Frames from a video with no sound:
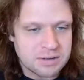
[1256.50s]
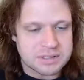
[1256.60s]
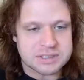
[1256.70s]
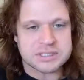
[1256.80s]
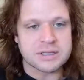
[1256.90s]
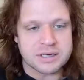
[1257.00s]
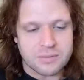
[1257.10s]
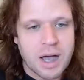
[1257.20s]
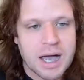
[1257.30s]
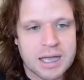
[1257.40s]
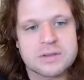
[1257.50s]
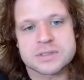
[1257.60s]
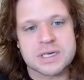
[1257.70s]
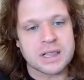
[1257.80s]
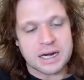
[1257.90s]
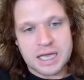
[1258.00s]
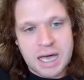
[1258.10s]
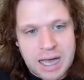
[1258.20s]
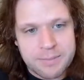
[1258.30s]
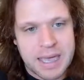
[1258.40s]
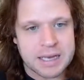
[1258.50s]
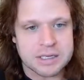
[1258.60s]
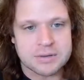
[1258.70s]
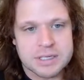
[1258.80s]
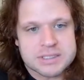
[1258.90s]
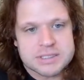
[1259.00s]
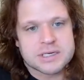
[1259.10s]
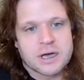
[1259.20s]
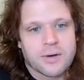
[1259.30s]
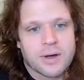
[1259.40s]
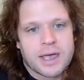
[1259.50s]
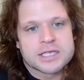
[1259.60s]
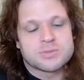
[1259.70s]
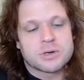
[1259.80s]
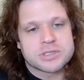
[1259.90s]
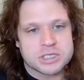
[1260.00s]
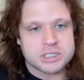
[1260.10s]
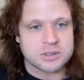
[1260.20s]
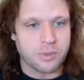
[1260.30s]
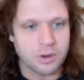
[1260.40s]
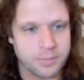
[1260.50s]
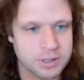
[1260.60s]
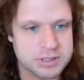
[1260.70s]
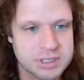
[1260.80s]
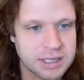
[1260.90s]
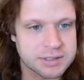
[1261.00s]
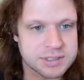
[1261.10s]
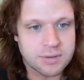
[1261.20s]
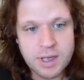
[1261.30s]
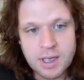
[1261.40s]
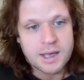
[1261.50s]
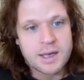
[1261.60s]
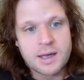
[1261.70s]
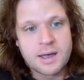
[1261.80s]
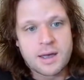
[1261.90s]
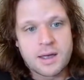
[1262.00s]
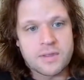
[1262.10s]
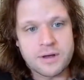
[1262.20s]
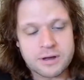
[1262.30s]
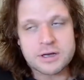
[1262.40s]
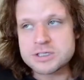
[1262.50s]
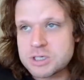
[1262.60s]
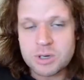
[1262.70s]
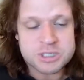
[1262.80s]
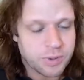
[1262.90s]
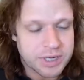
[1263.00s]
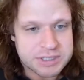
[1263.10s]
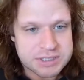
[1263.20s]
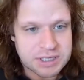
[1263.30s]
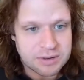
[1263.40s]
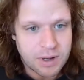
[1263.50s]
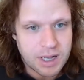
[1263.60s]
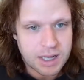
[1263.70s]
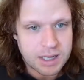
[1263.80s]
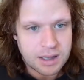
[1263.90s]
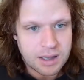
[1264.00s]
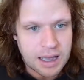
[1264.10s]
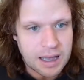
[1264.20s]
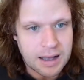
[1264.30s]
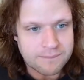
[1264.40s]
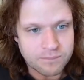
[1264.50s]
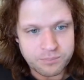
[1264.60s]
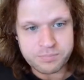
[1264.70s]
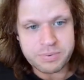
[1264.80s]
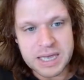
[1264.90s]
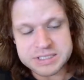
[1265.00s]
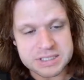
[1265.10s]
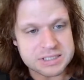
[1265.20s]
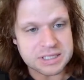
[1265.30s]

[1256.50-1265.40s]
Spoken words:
still in Iraq, and there's not a lot of combat units. So it's mostly just support personnel. So there goes U.S. presence in Iraq. Bases in the